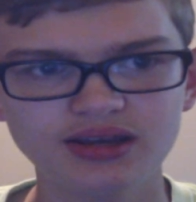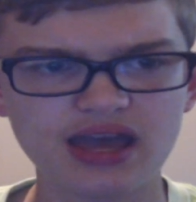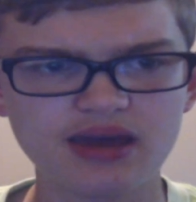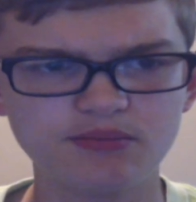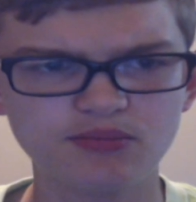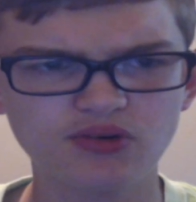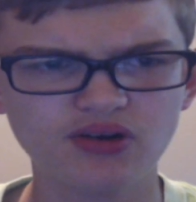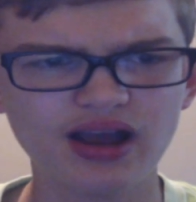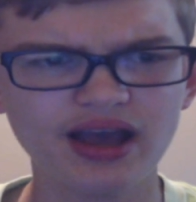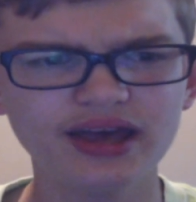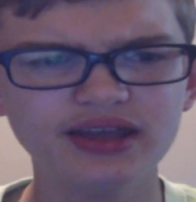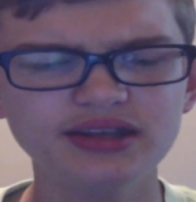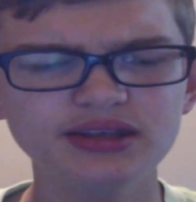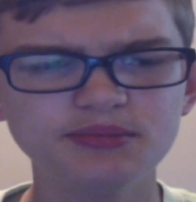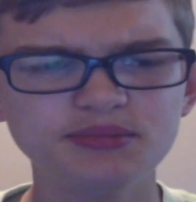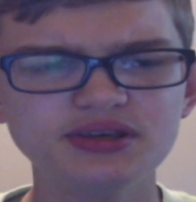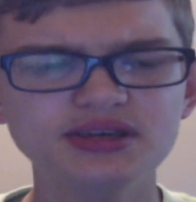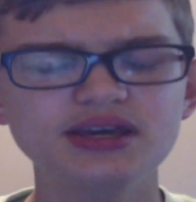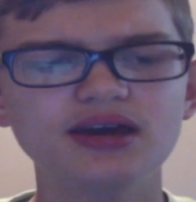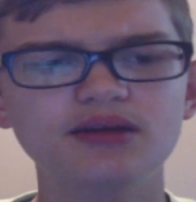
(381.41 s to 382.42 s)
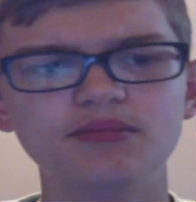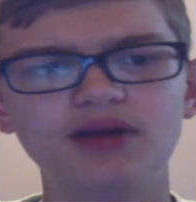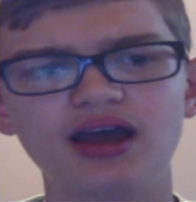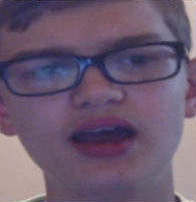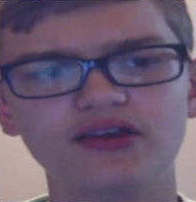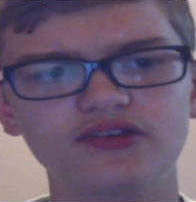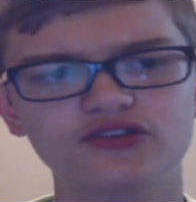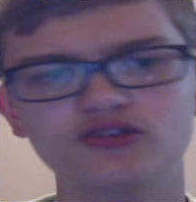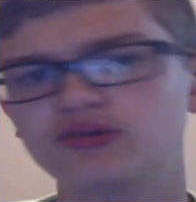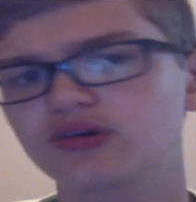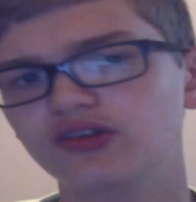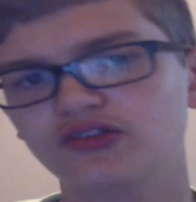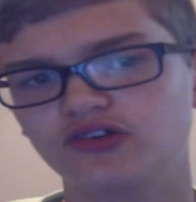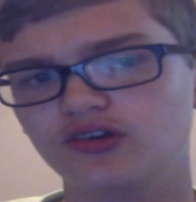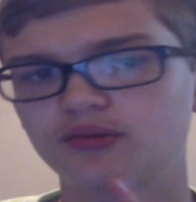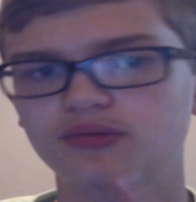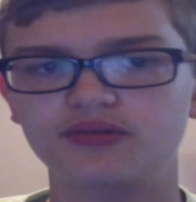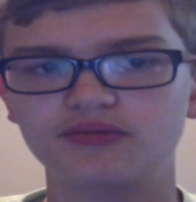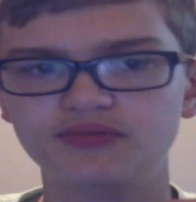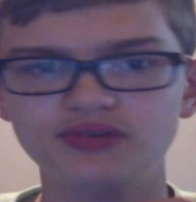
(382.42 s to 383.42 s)
And MariaDB and MySQL in
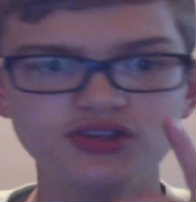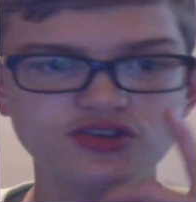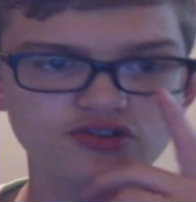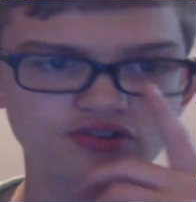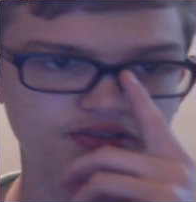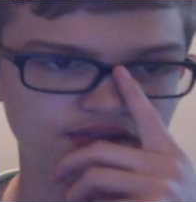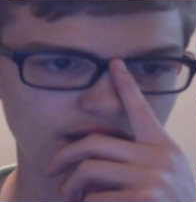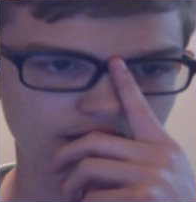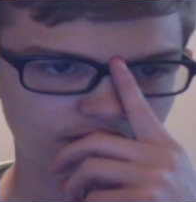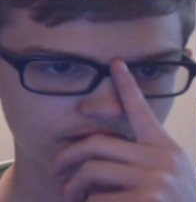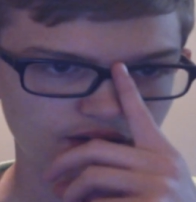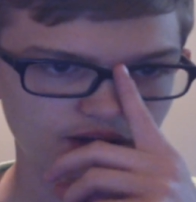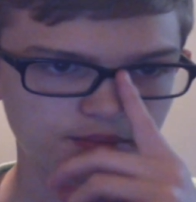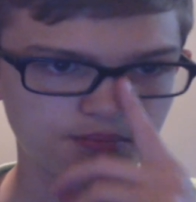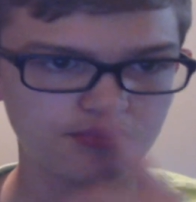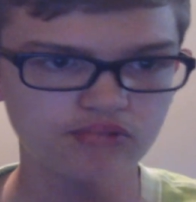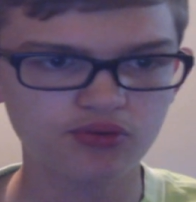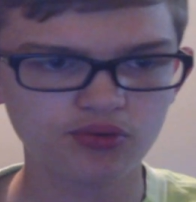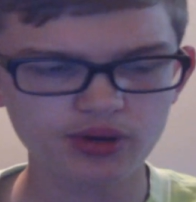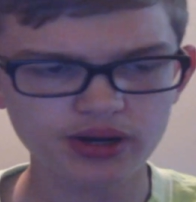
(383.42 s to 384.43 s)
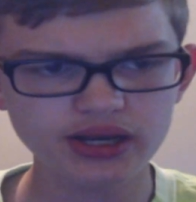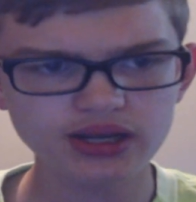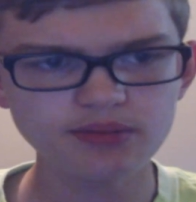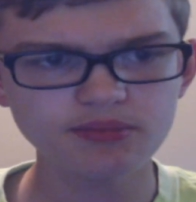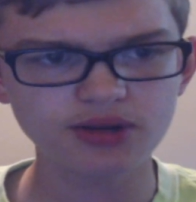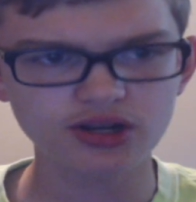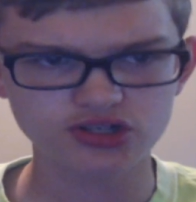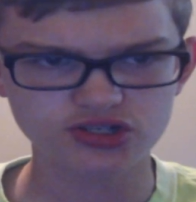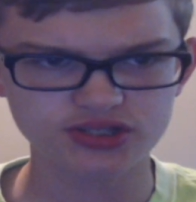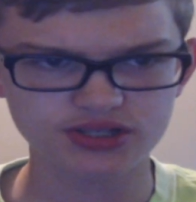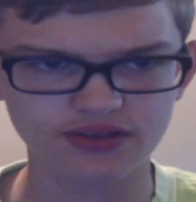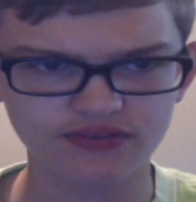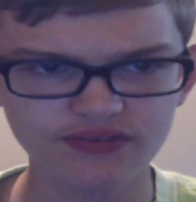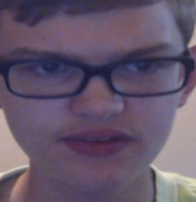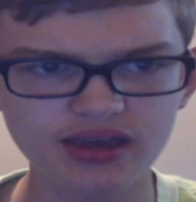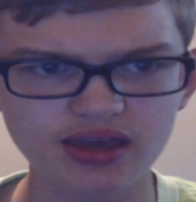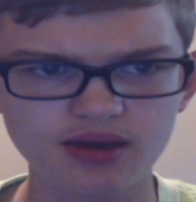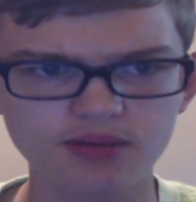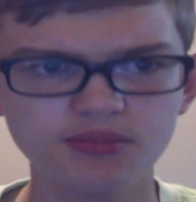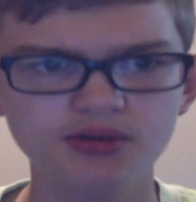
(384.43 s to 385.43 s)
terms of feature sets are pretty much the
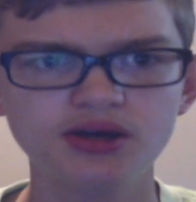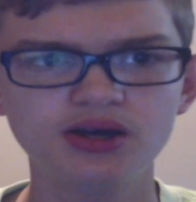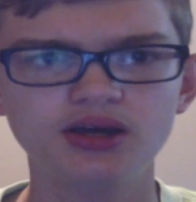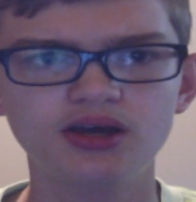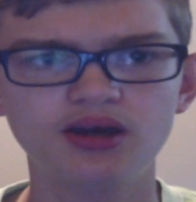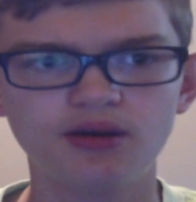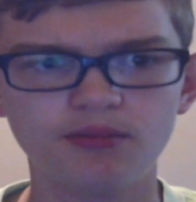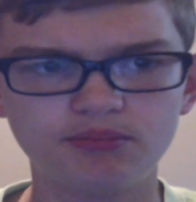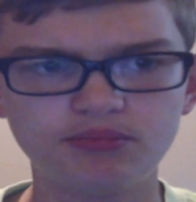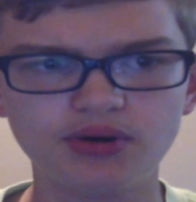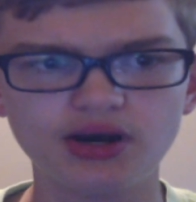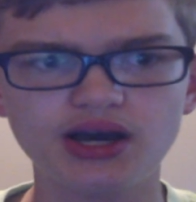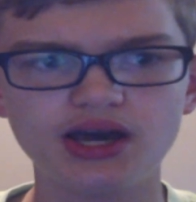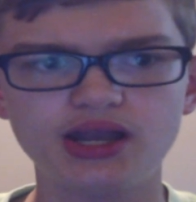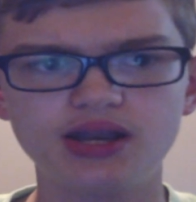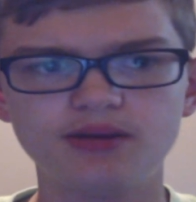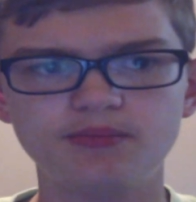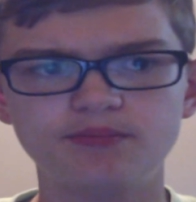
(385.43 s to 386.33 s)
same, but